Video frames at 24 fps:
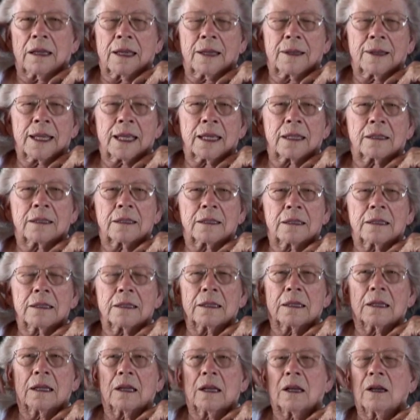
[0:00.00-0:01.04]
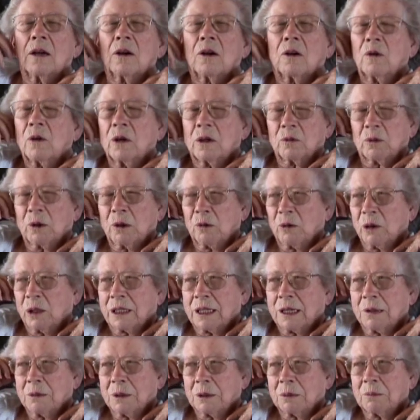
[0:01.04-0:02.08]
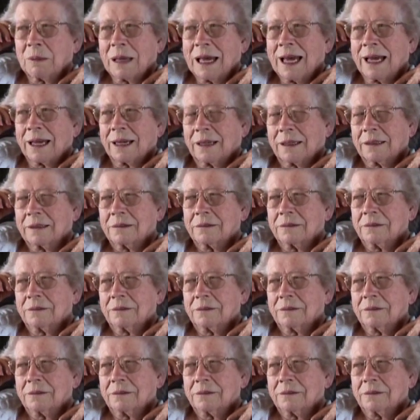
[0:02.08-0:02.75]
And then when we were coming back,